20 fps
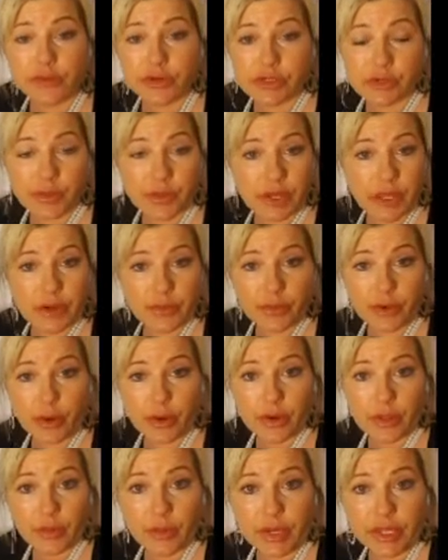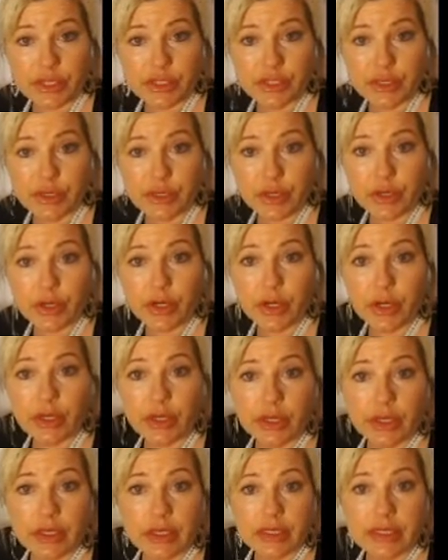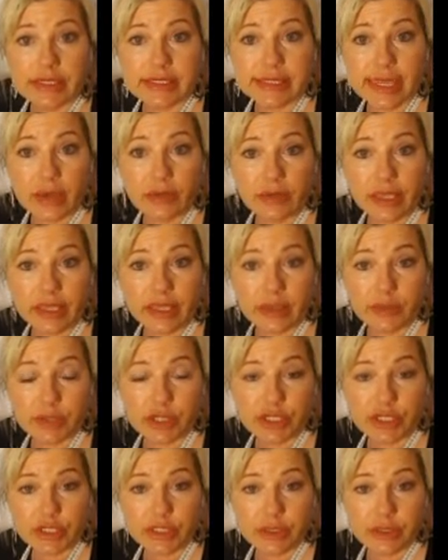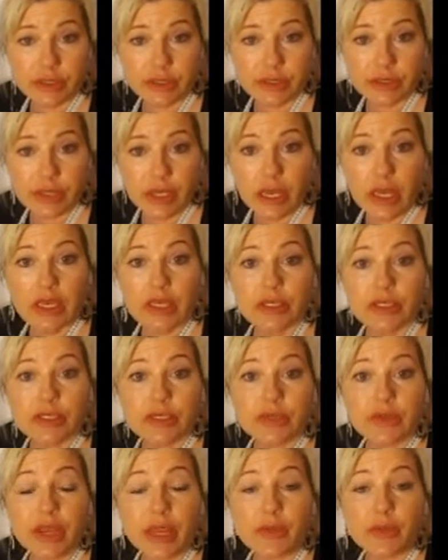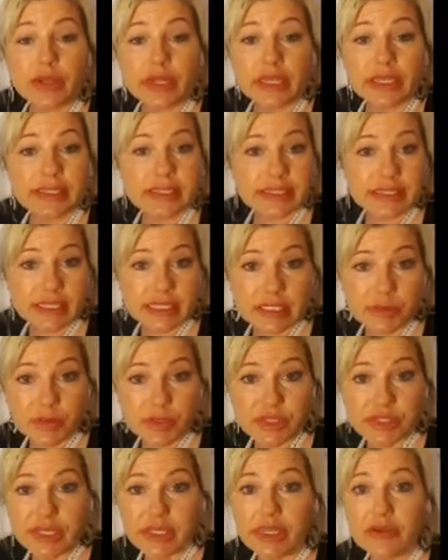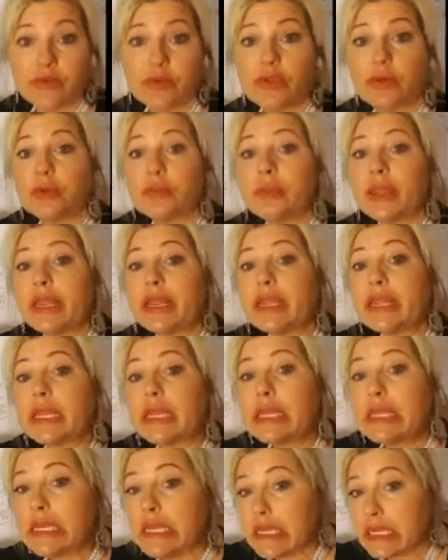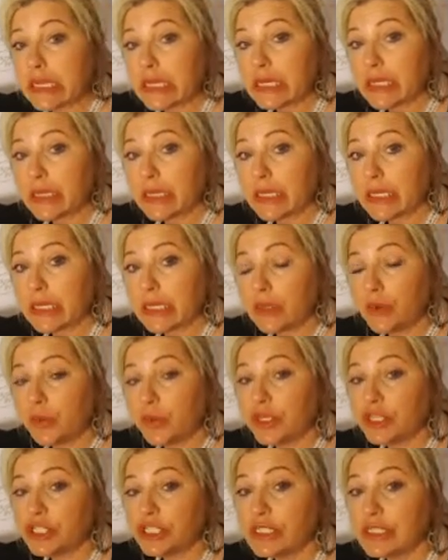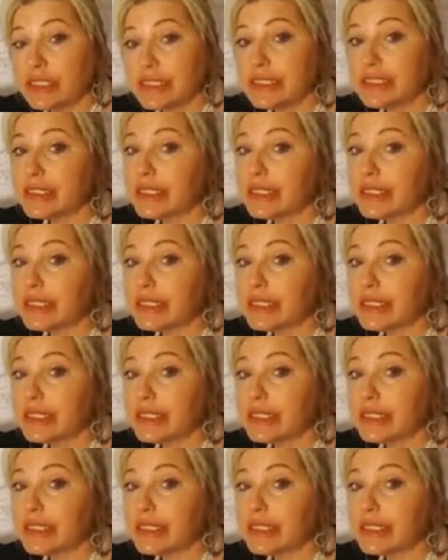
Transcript: the first 100 already went into your downline commission. So now we're going to get 6% of the remaining, which is